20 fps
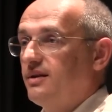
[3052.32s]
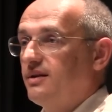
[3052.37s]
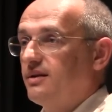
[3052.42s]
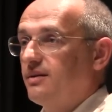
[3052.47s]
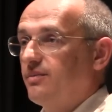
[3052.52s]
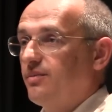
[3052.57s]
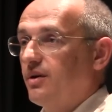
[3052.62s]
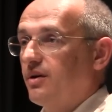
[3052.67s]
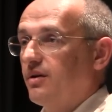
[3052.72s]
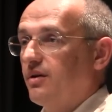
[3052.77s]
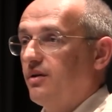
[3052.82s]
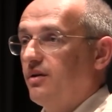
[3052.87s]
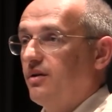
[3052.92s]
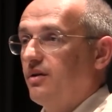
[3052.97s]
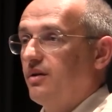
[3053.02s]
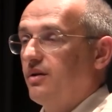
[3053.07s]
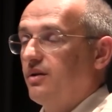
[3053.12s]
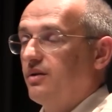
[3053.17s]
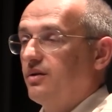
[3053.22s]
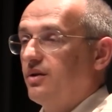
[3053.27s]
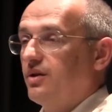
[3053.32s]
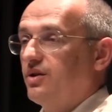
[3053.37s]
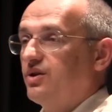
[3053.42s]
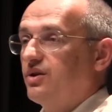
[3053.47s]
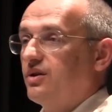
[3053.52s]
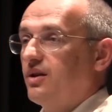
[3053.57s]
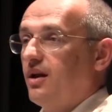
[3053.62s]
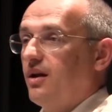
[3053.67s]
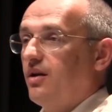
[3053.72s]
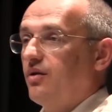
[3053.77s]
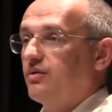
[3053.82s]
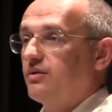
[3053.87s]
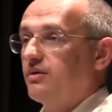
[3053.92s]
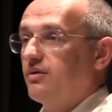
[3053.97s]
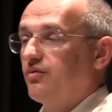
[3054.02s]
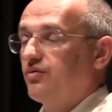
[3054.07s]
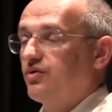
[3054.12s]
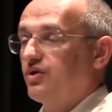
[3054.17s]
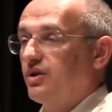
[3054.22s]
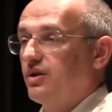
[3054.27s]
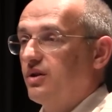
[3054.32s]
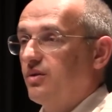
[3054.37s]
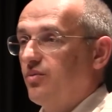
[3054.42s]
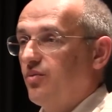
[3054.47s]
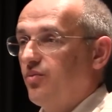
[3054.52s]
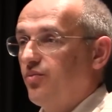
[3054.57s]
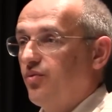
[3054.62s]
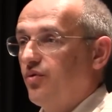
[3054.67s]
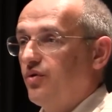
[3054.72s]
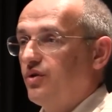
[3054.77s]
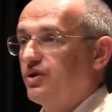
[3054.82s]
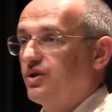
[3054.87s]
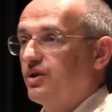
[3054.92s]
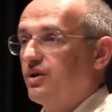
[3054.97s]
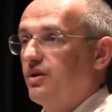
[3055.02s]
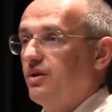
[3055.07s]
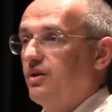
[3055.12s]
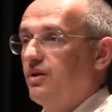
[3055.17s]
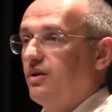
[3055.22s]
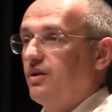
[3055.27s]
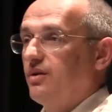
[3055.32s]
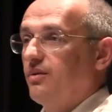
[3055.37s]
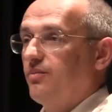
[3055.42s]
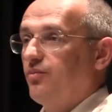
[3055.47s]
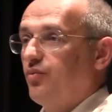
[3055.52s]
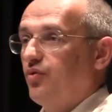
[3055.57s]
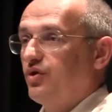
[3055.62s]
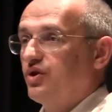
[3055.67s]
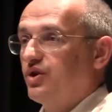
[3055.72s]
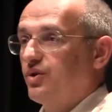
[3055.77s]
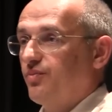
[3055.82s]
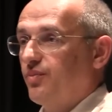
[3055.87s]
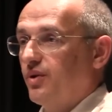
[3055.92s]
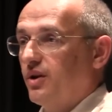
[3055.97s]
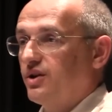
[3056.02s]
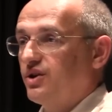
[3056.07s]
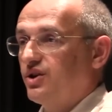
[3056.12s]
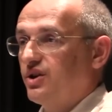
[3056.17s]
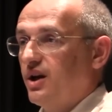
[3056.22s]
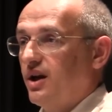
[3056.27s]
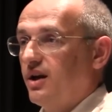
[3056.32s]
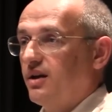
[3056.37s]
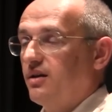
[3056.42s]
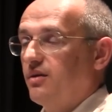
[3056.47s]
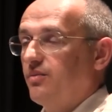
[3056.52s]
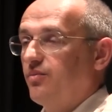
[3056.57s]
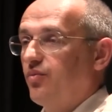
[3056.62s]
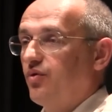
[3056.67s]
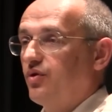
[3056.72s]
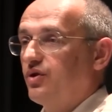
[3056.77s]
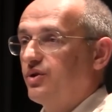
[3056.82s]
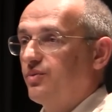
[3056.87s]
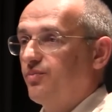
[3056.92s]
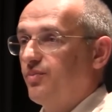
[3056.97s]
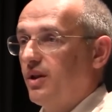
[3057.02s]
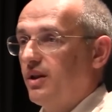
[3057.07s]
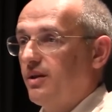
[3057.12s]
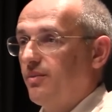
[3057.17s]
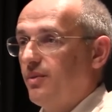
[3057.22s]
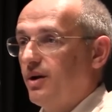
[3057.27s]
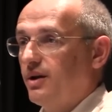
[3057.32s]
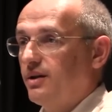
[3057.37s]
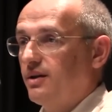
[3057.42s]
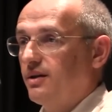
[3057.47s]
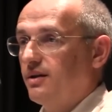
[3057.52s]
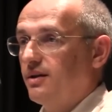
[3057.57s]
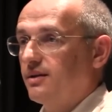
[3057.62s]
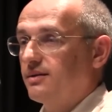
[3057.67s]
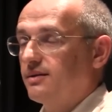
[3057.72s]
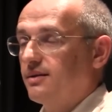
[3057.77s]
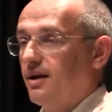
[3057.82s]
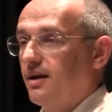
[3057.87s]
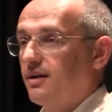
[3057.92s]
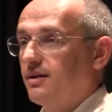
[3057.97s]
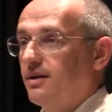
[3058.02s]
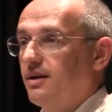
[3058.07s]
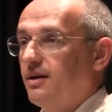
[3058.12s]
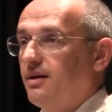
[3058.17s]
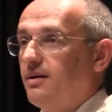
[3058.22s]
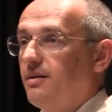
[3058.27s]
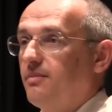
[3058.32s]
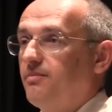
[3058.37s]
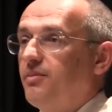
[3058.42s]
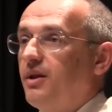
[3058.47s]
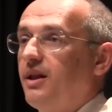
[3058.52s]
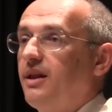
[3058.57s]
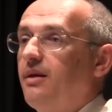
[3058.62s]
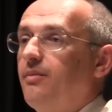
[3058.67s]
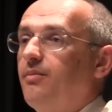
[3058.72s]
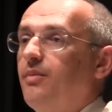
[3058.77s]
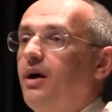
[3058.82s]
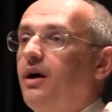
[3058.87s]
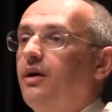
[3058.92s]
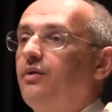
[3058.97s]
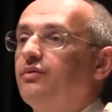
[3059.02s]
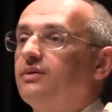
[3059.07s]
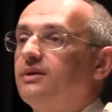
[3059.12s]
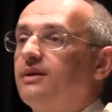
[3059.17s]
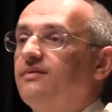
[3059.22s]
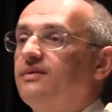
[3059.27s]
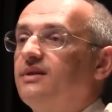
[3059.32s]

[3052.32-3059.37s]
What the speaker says: I start to behave differently with him. I serve him more, I forgive him more, I accept his